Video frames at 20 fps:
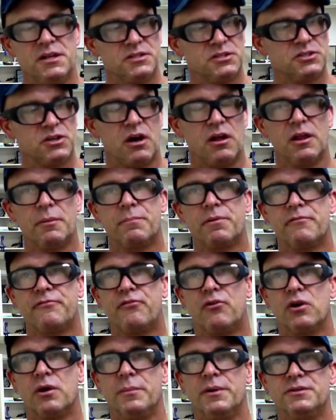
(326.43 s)
solid
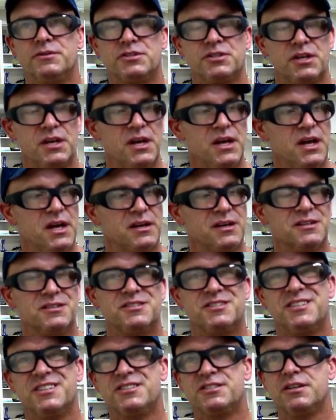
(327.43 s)
performance,
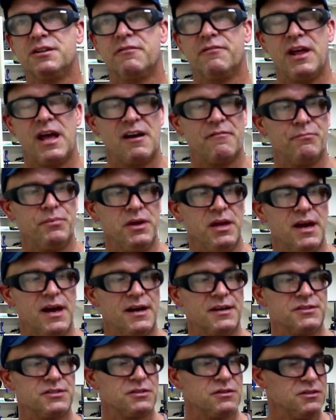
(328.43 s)
consistent
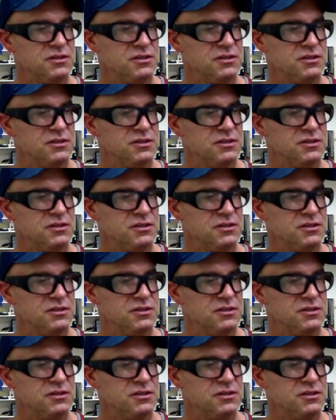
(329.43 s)
FPS,